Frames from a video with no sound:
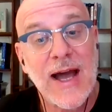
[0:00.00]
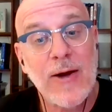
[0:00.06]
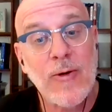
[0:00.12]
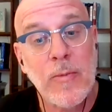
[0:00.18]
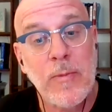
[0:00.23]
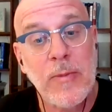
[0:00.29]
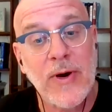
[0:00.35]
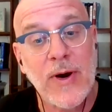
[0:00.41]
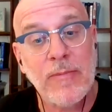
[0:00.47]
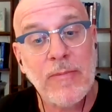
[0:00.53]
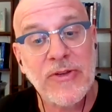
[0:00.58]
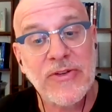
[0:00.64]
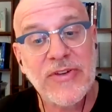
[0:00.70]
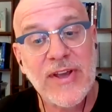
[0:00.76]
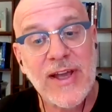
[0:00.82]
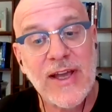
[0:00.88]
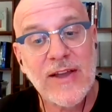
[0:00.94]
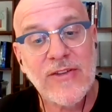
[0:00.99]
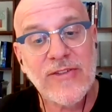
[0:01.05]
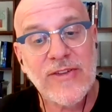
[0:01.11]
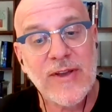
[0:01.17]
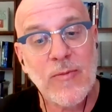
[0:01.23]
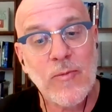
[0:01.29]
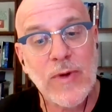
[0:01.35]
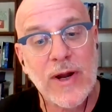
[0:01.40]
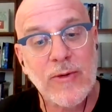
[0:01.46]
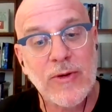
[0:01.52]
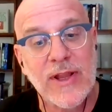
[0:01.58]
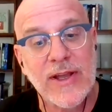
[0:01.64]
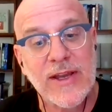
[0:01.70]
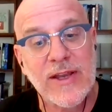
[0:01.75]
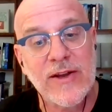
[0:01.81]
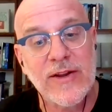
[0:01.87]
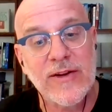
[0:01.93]
I will pull up the text, and what I would
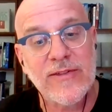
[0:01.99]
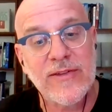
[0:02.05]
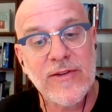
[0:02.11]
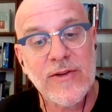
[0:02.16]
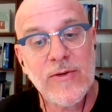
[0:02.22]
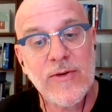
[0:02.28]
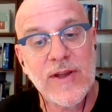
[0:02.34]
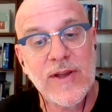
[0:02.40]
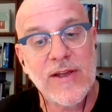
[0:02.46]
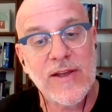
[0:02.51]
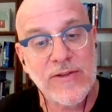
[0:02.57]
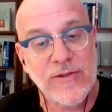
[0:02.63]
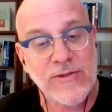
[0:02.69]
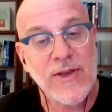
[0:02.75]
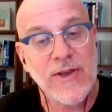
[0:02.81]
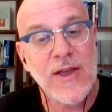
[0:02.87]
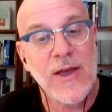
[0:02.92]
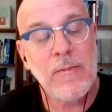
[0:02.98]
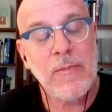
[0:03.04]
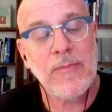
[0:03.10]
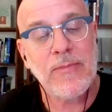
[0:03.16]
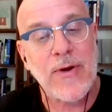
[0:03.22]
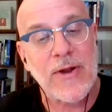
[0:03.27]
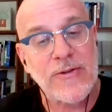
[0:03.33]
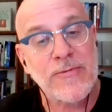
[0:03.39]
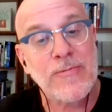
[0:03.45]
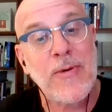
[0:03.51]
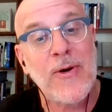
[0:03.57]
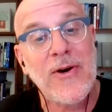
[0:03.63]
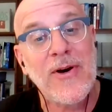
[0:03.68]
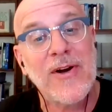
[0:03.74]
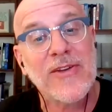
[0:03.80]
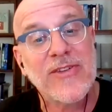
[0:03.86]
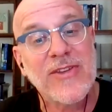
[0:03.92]
like you to do is press
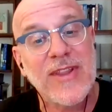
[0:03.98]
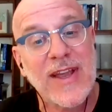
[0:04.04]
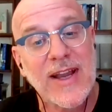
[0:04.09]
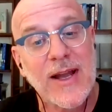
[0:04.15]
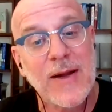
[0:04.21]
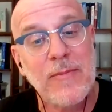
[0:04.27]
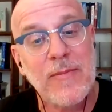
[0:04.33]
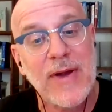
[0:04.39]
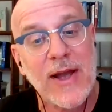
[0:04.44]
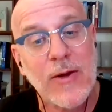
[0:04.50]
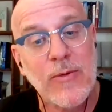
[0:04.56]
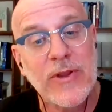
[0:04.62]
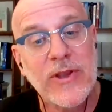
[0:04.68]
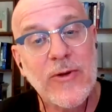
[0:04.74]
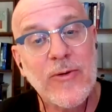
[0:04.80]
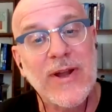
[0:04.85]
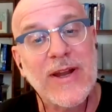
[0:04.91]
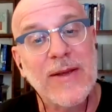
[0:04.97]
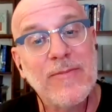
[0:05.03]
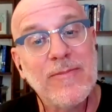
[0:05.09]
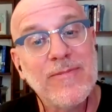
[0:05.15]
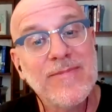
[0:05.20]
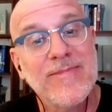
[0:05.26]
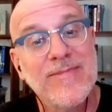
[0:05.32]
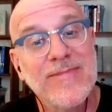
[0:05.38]
pause and then come back when you're ready.